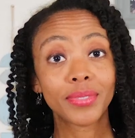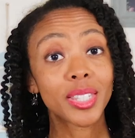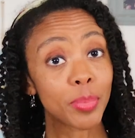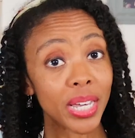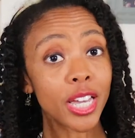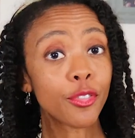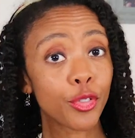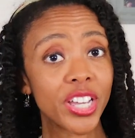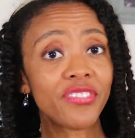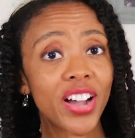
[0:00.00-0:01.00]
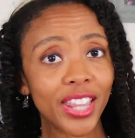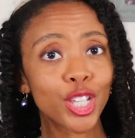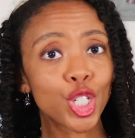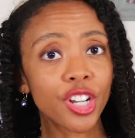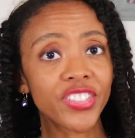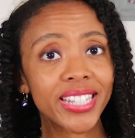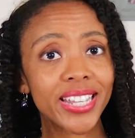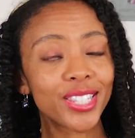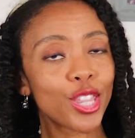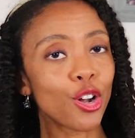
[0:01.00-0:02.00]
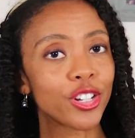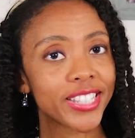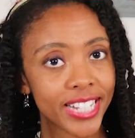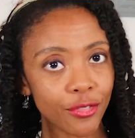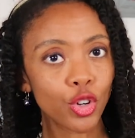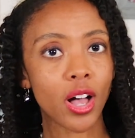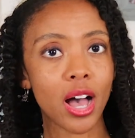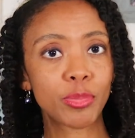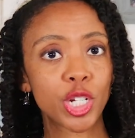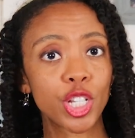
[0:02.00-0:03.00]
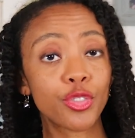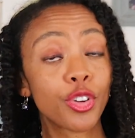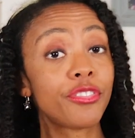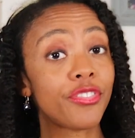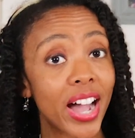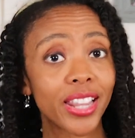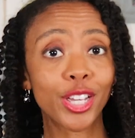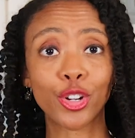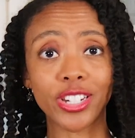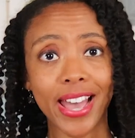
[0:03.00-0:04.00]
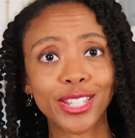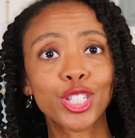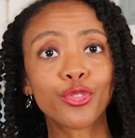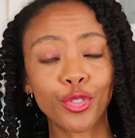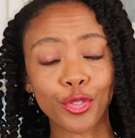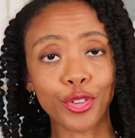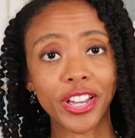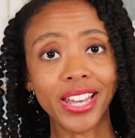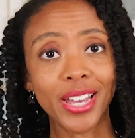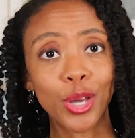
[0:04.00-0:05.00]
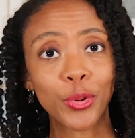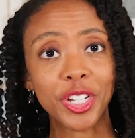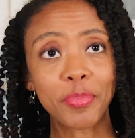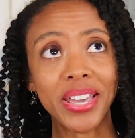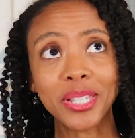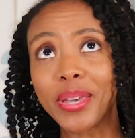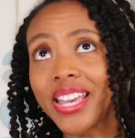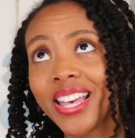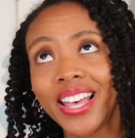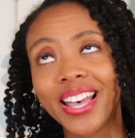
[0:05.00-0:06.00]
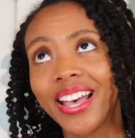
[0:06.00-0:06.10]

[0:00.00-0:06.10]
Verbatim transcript: Speaking of free filing services, there are several options for filing your taxes for free, which makes me